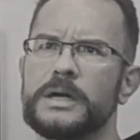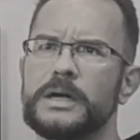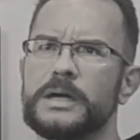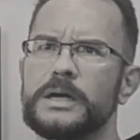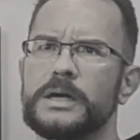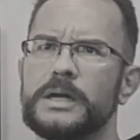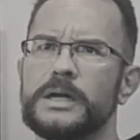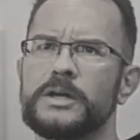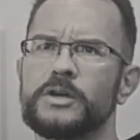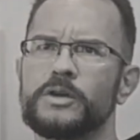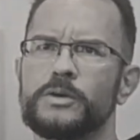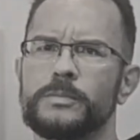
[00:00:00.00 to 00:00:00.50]

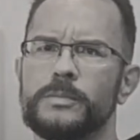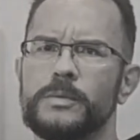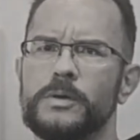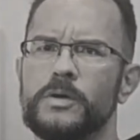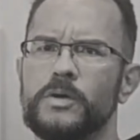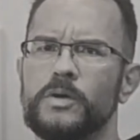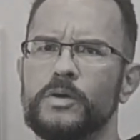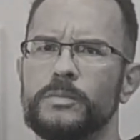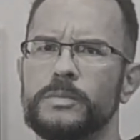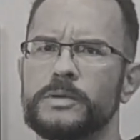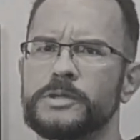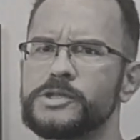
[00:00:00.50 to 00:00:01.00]
And a
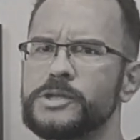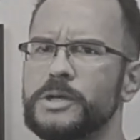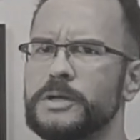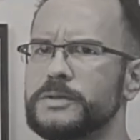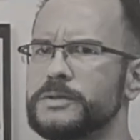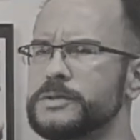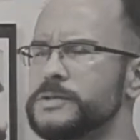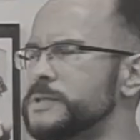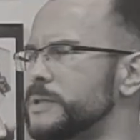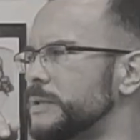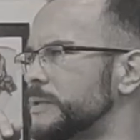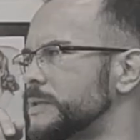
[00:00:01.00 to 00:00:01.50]
whole bunch of
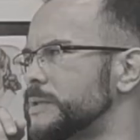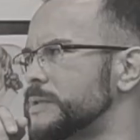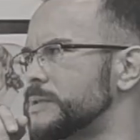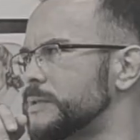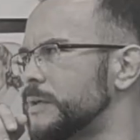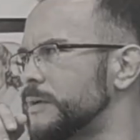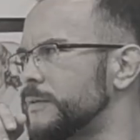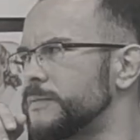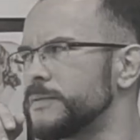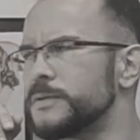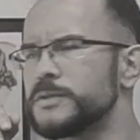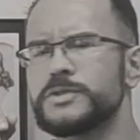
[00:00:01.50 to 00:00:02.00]
other silly
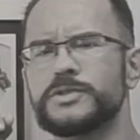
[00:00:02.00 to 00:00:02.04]
stuff.